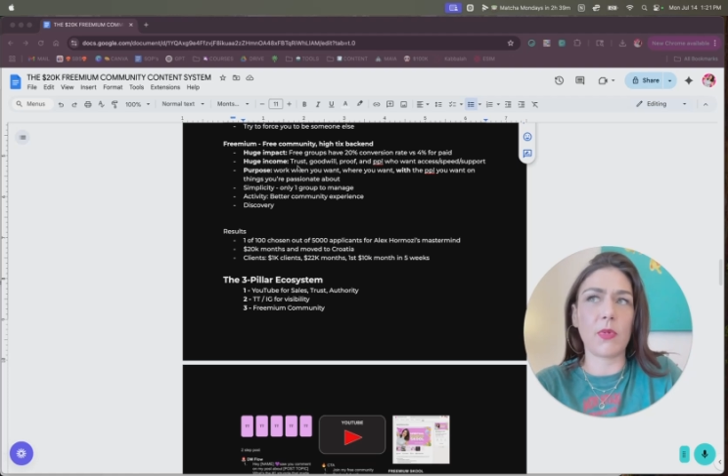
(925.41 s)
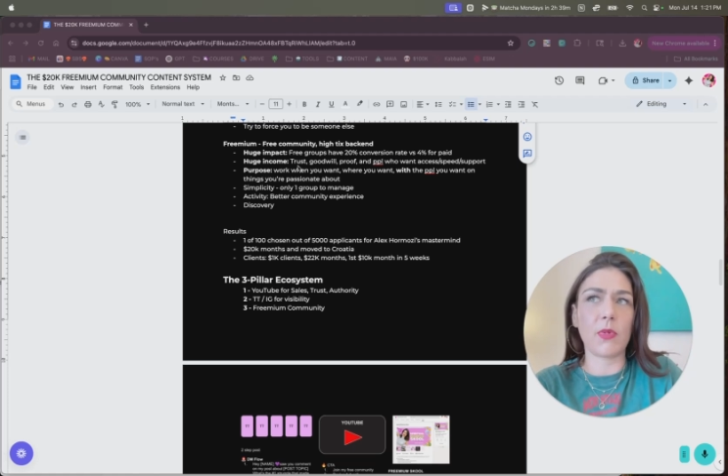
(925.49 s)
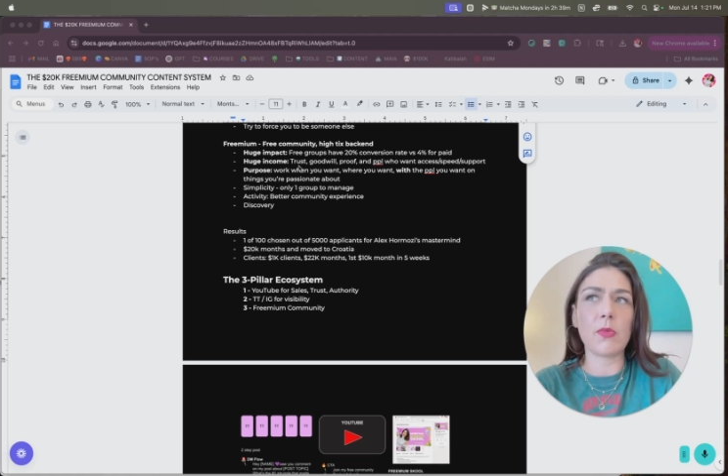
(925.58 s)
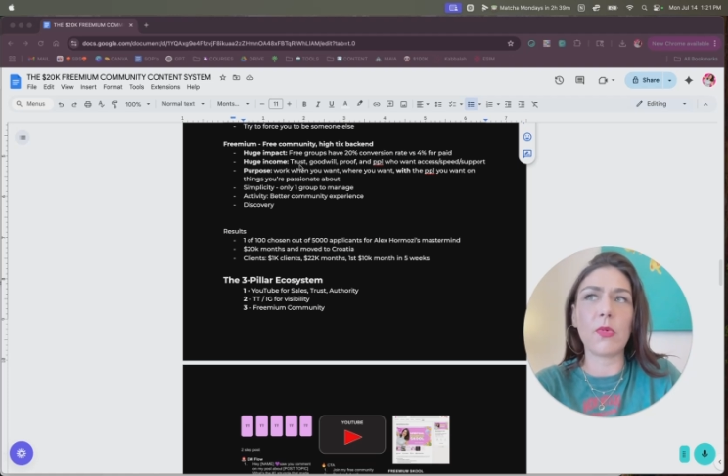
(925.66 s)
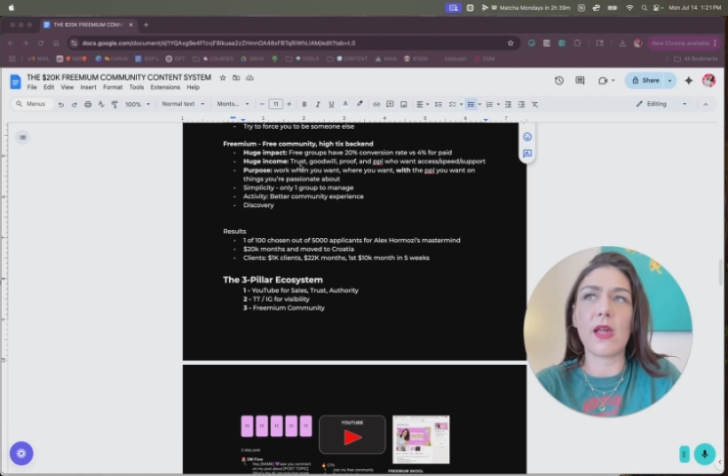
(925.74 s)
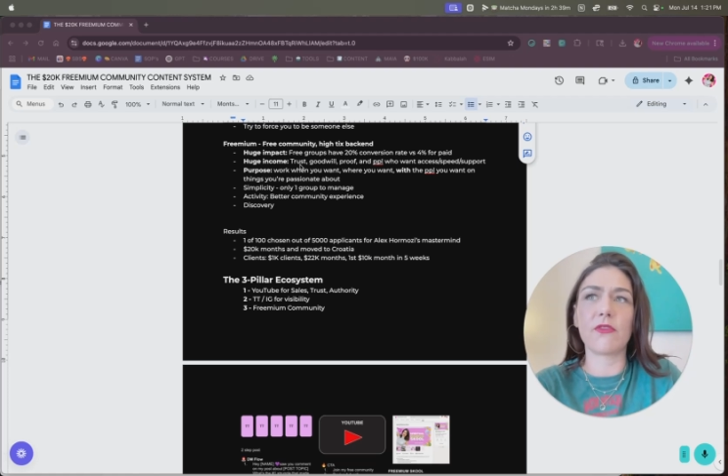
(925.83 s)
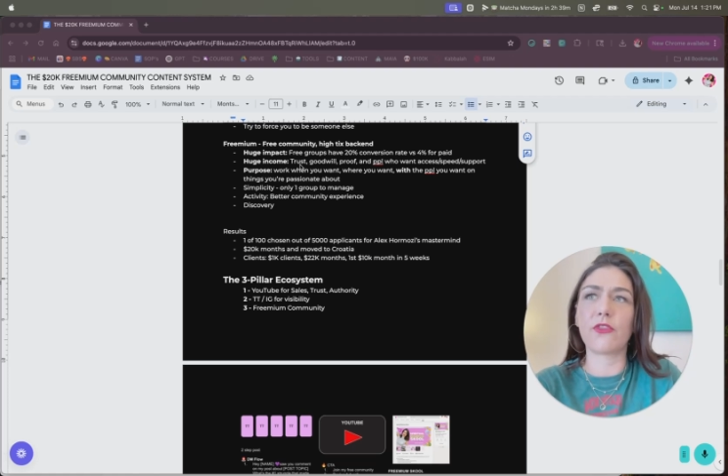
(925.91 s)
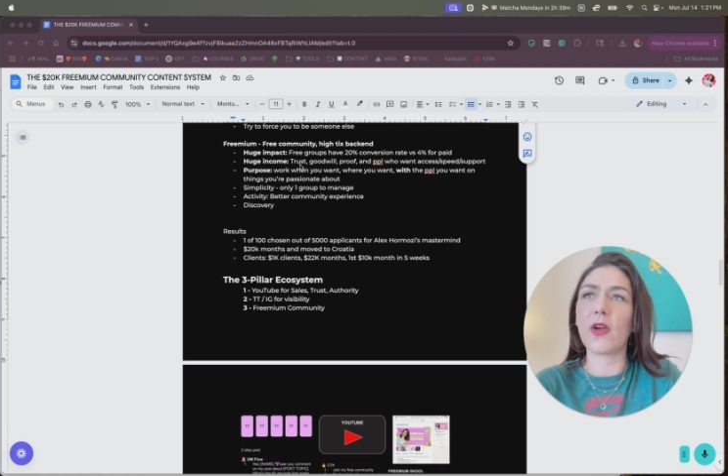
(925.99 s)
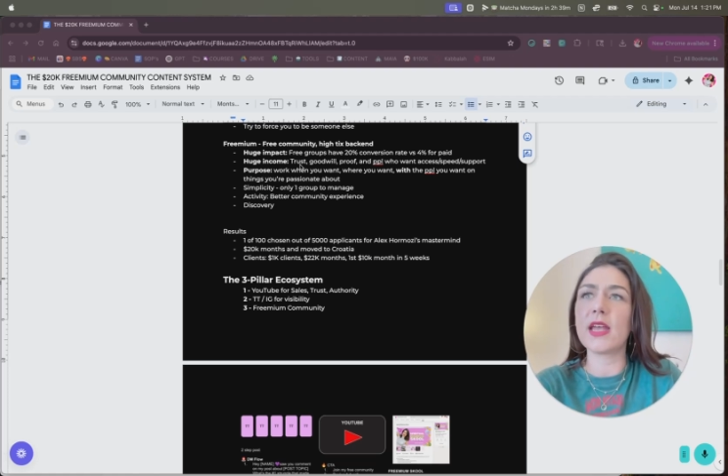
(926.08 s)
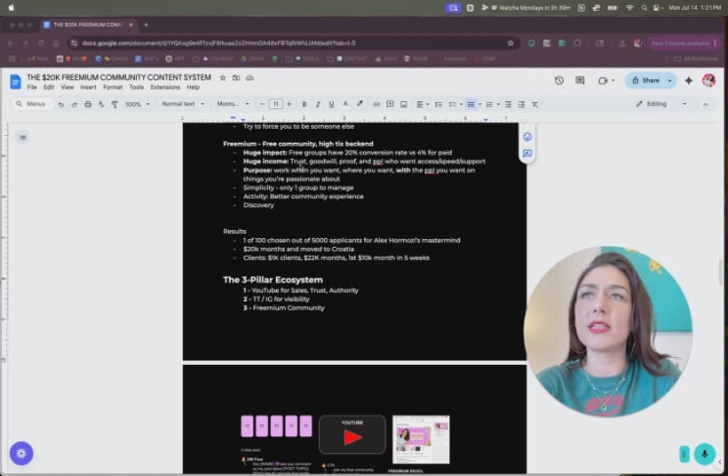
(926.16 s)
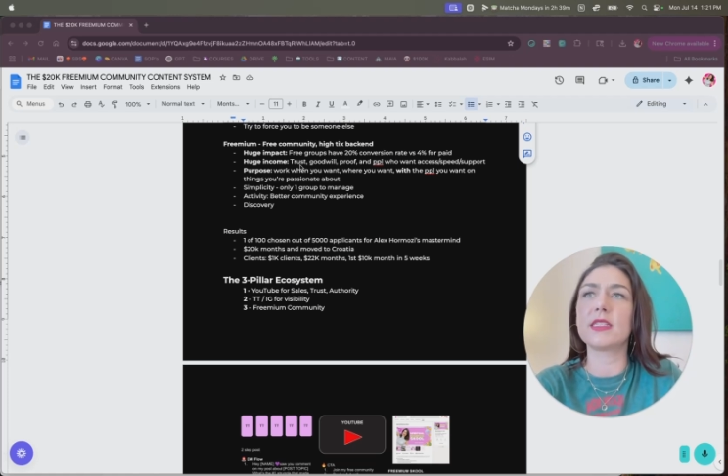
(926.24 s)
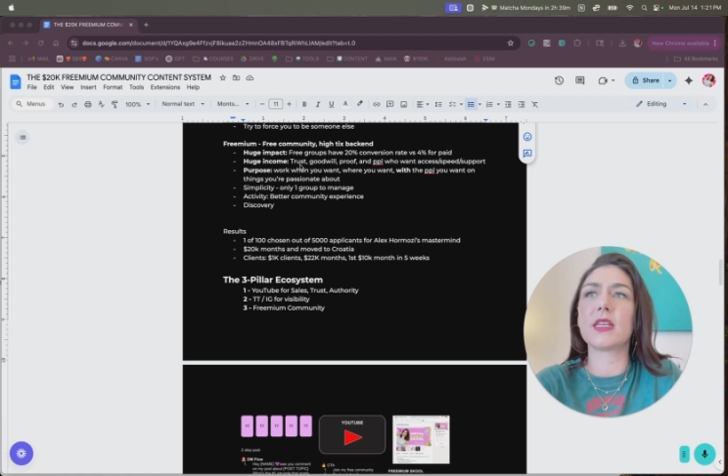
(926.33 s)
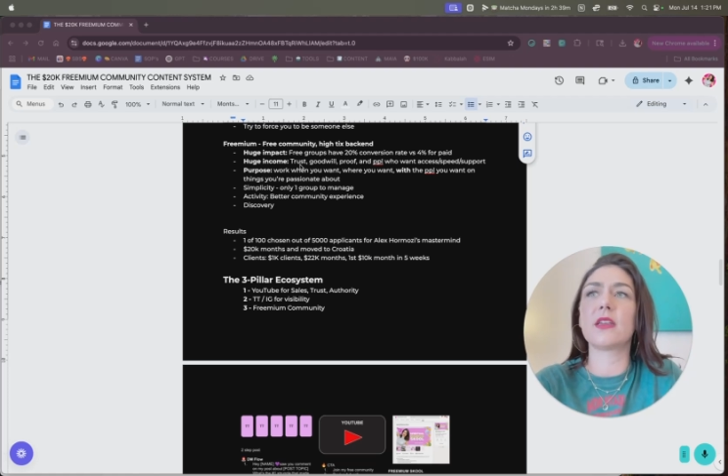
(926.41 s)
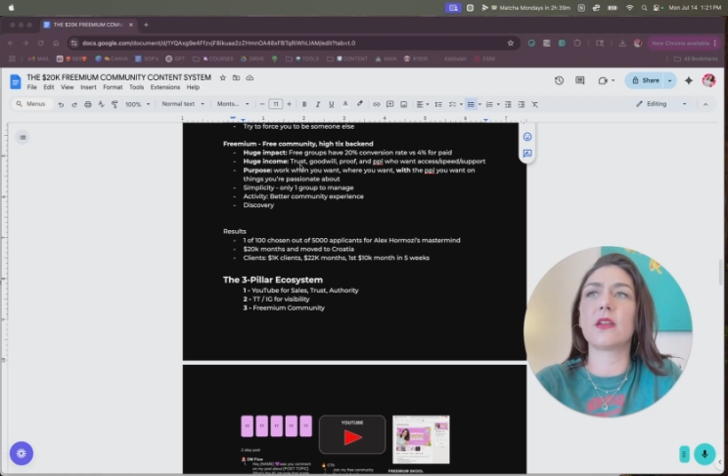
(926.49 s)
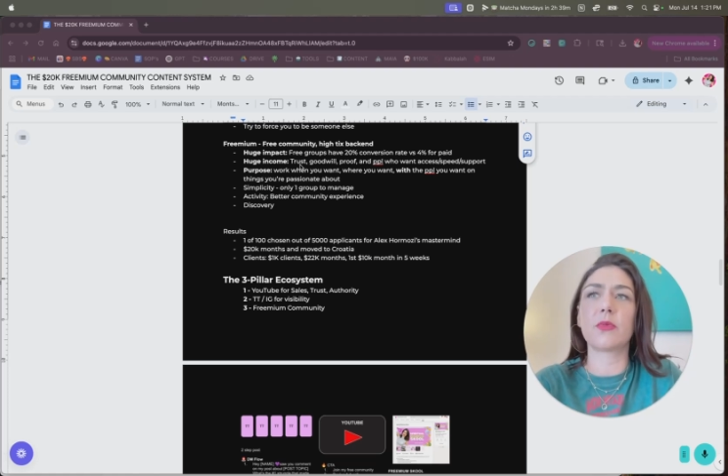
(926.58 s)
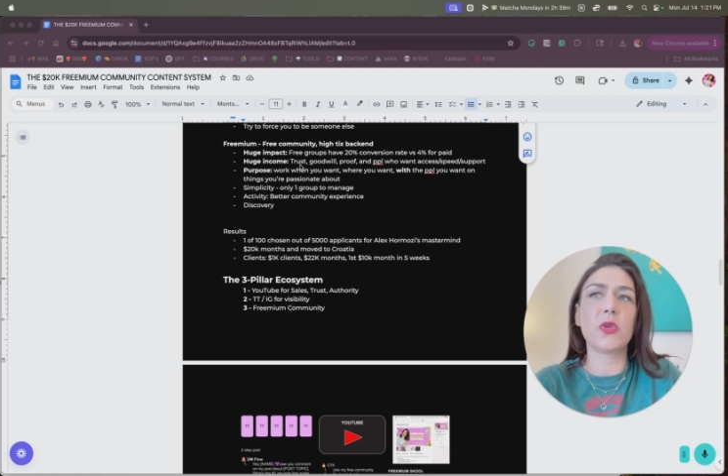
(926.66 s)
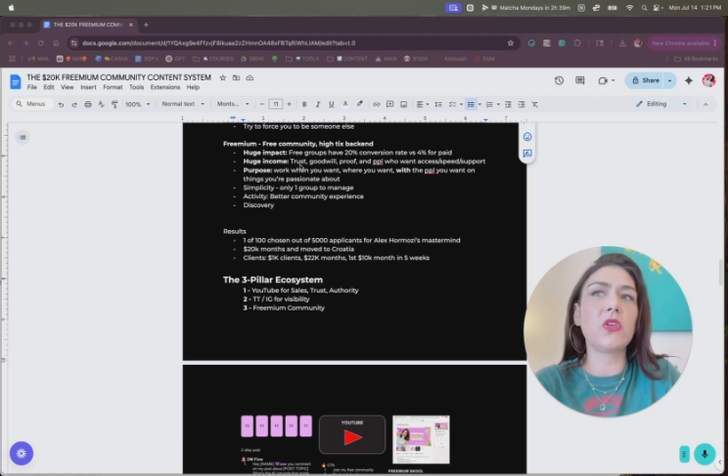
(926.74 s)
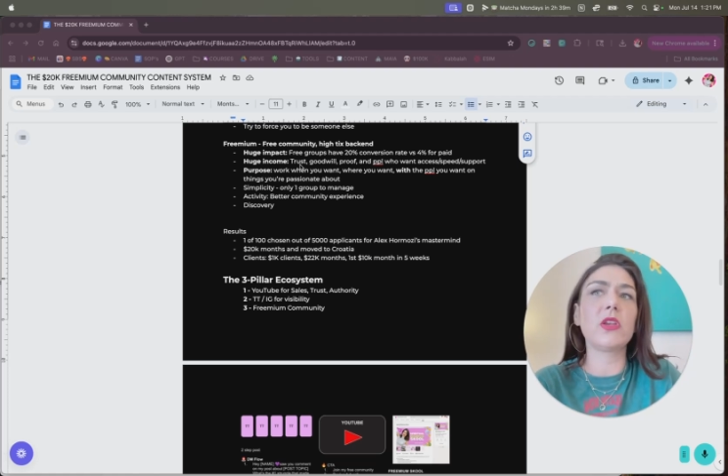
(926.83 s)
like people have friends
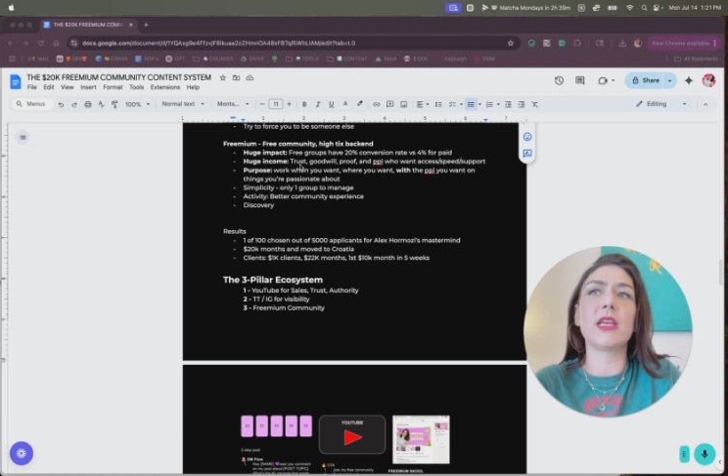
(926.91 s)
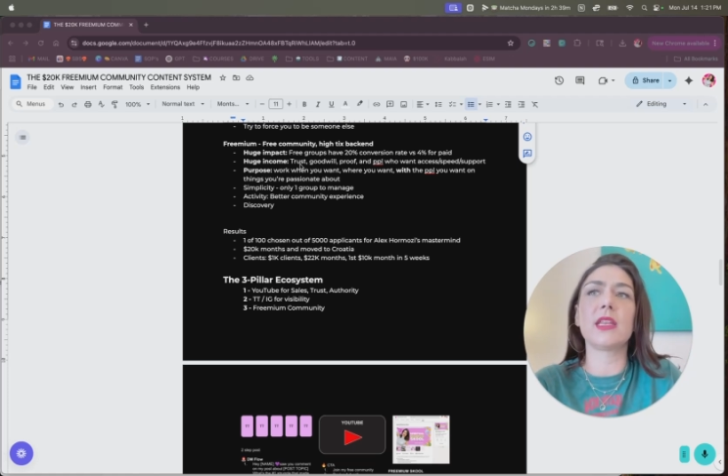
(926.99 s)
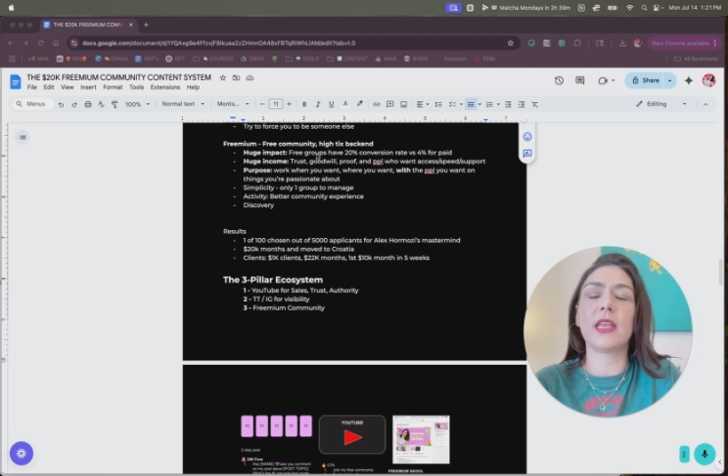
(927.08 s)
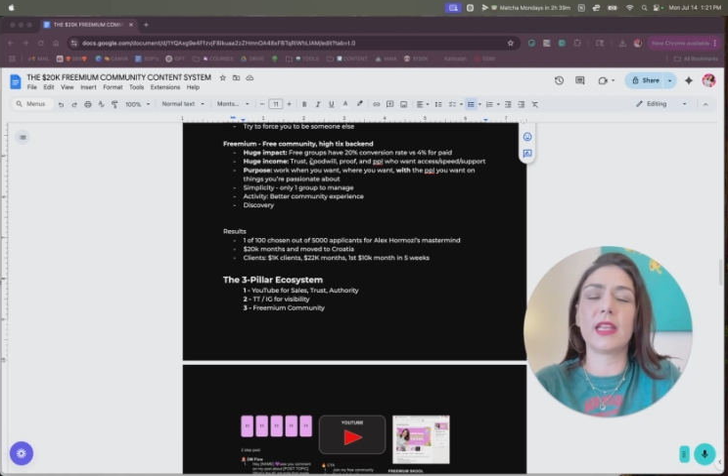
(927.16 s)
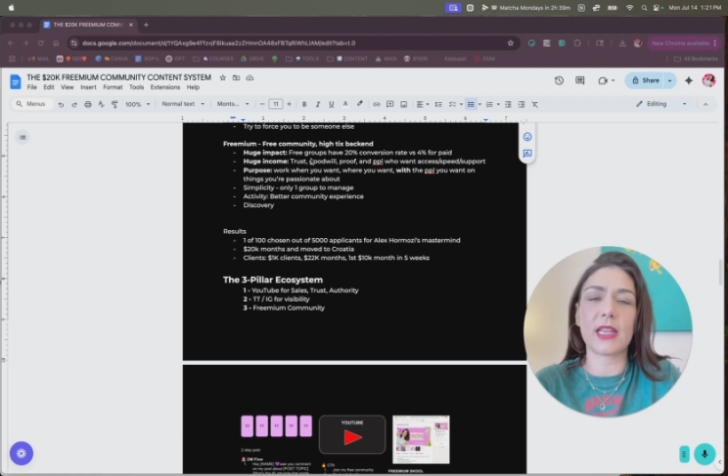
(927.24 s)
and a community,